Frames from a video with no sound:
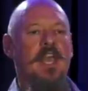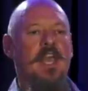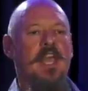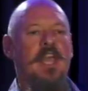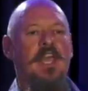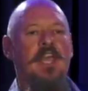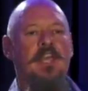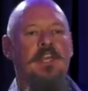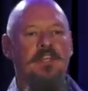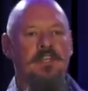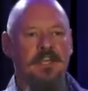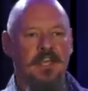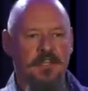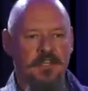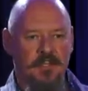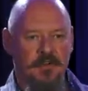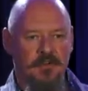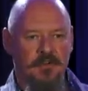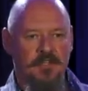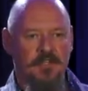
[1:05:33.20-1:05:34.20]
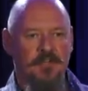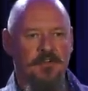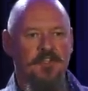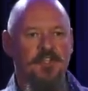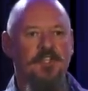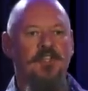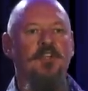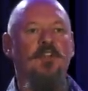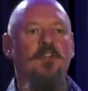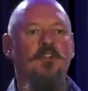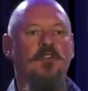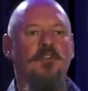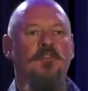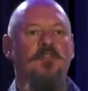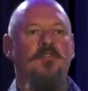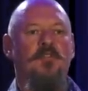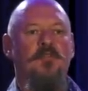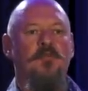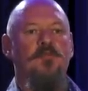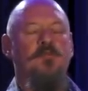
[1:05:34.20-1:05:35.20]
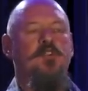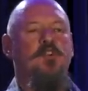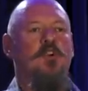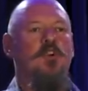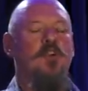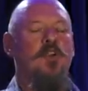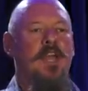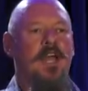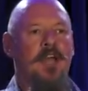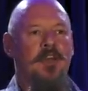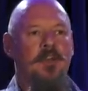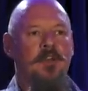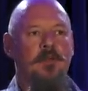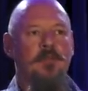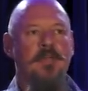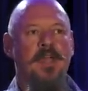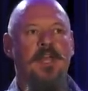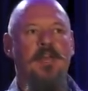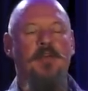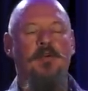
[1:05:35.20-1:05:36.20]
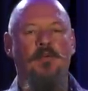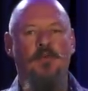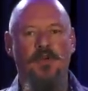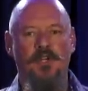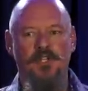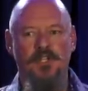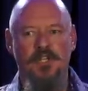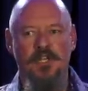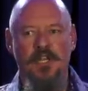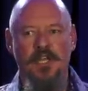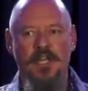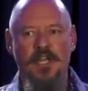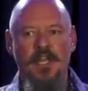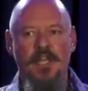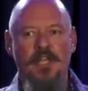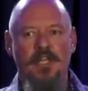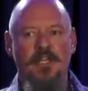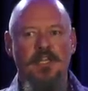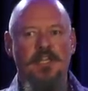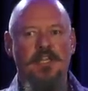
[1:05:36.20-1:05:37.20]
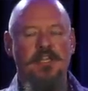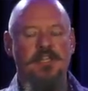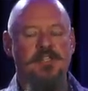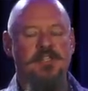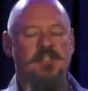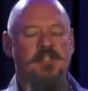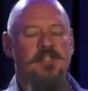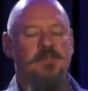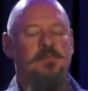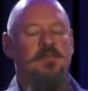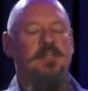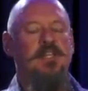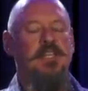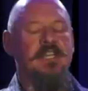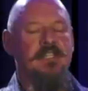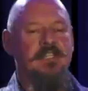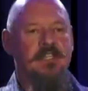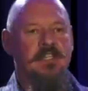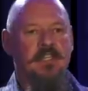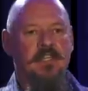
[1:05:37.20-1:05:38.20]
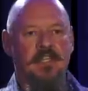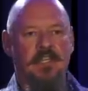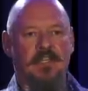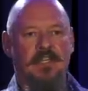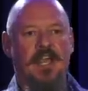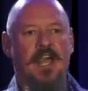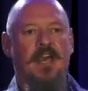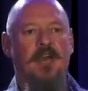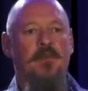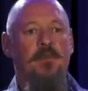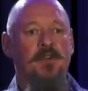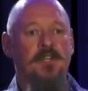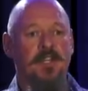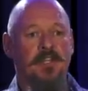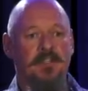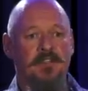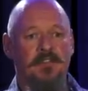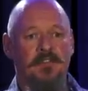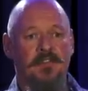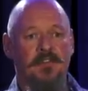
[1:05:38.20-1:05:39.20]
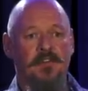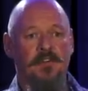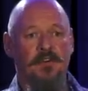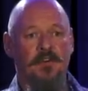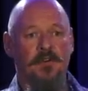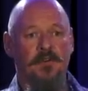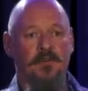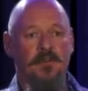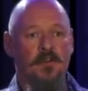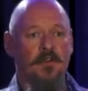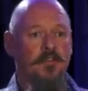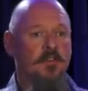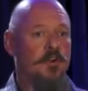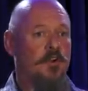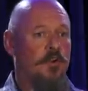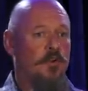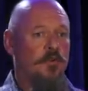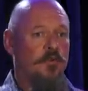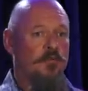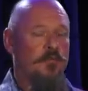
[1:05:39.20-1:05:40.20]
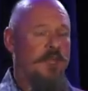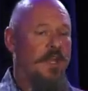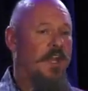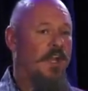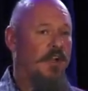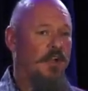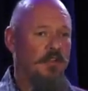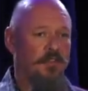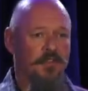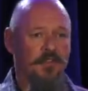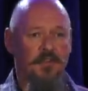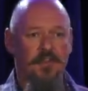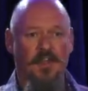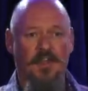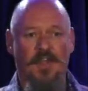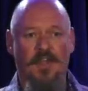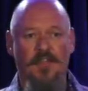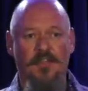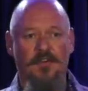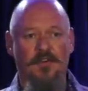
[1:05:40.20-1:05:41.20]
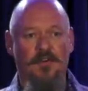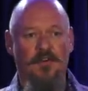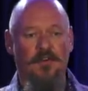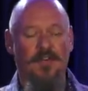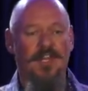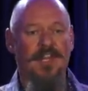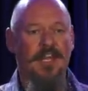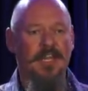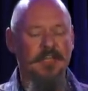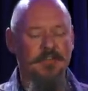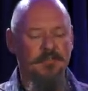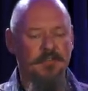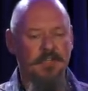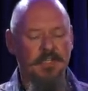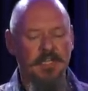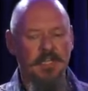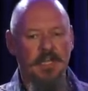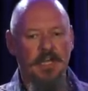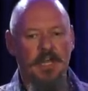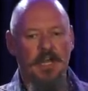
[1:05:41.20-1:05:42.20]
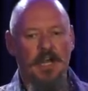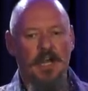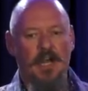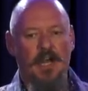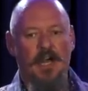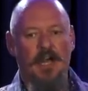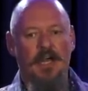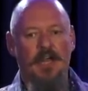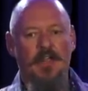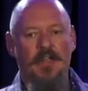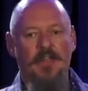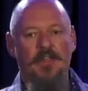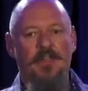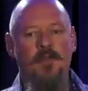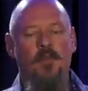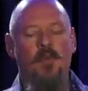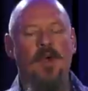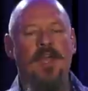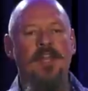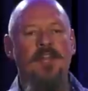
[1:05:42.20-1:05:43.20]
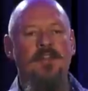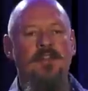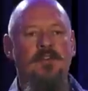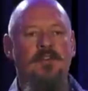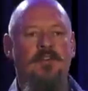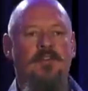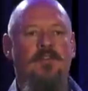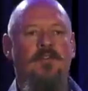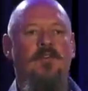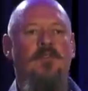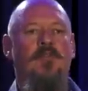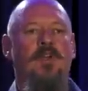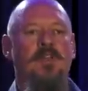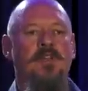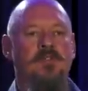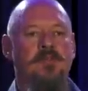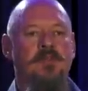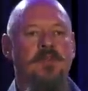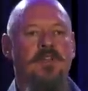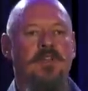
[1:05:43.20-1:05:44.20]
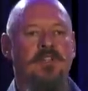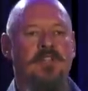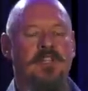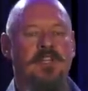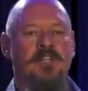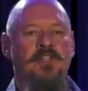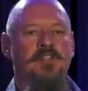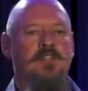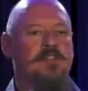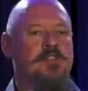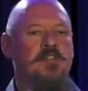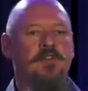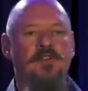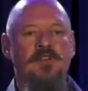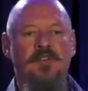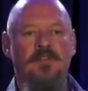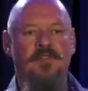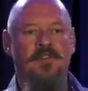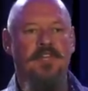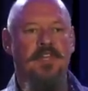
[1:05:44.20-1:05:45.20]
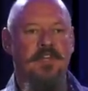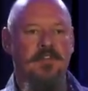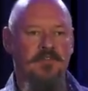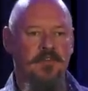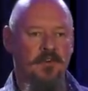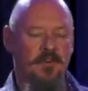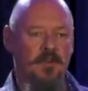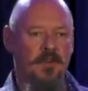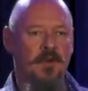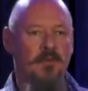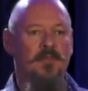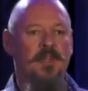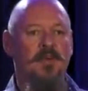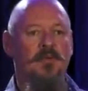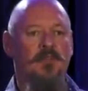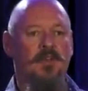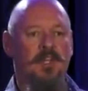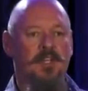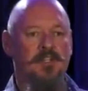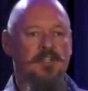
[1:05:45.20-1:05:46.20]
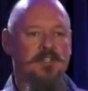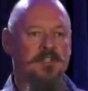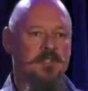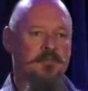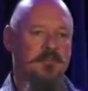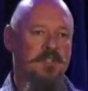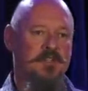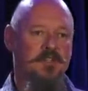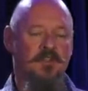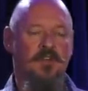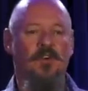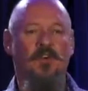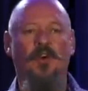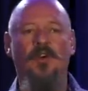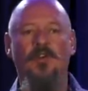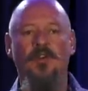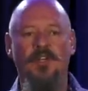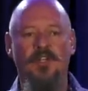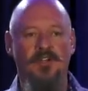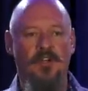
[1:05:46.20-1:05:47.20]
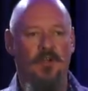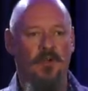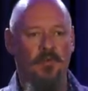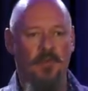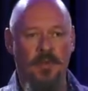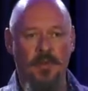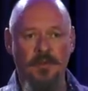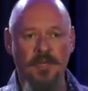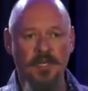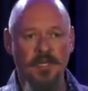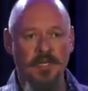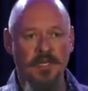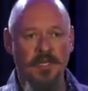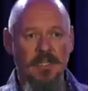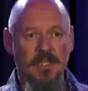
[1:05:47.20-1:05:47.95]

and yet your, your children turn out in a manner in which is displeasing, counterproductive to their own, their own health, uh, their own life. Uh, the way to do it through a red pills lens is no different than if you're going to be in a relationship. These are grown adult women,